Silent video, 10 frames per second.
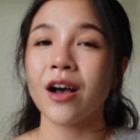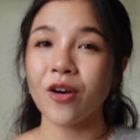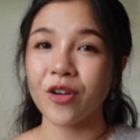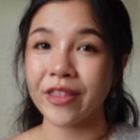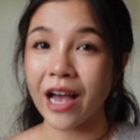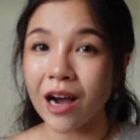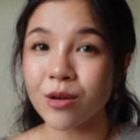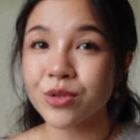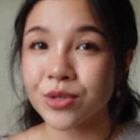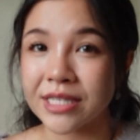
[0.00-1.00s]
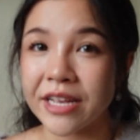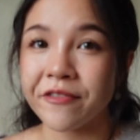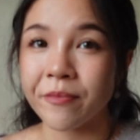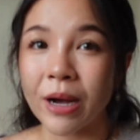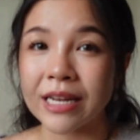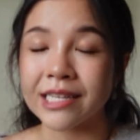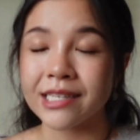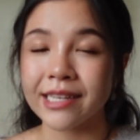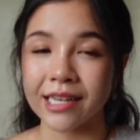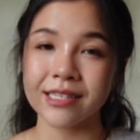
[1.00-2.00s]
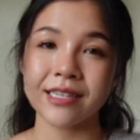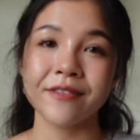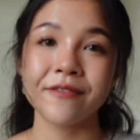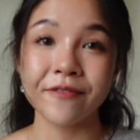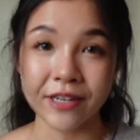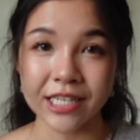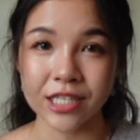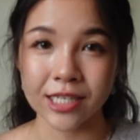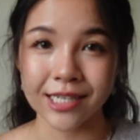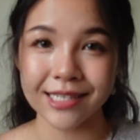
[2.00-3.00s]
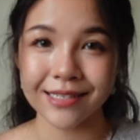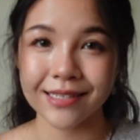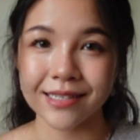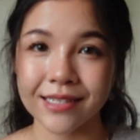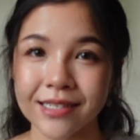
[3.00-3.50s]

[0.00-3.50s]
on how to save money getting furnitures.